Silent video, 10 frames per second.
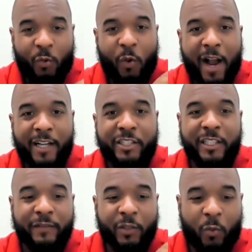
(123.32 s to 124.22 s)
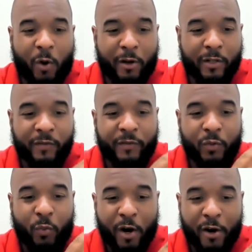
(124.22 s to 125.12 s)
the washing of the water of
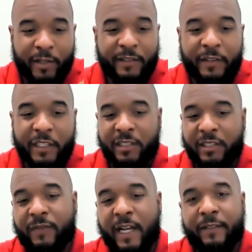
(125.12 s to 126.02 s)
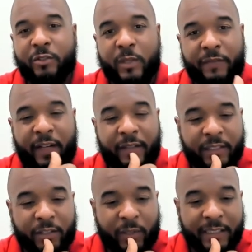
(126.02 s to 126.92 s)
the word, Ephesians 5, 25
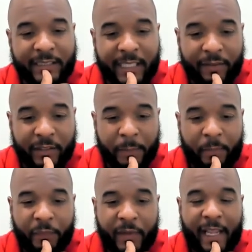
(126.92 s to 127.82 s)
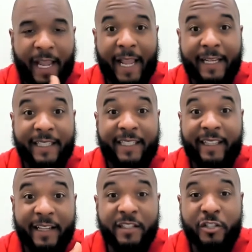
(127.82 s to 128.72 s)
to 27, and
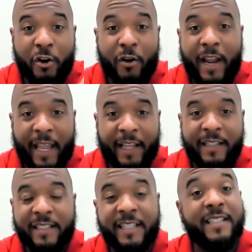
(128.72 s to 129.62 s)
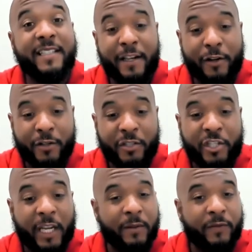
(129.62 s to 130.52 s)
cleanse your hands, ye sinners,
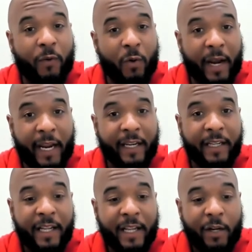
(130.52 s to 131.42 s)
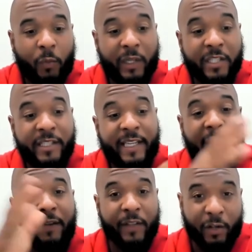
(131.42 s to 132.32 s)
James 4, 8, which
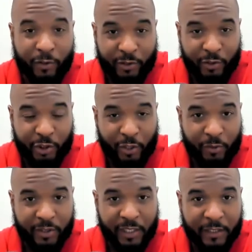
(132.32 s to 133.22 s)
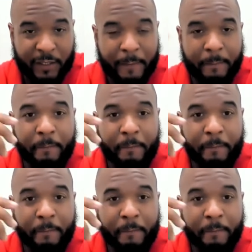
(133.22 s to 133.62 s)
David also shows us.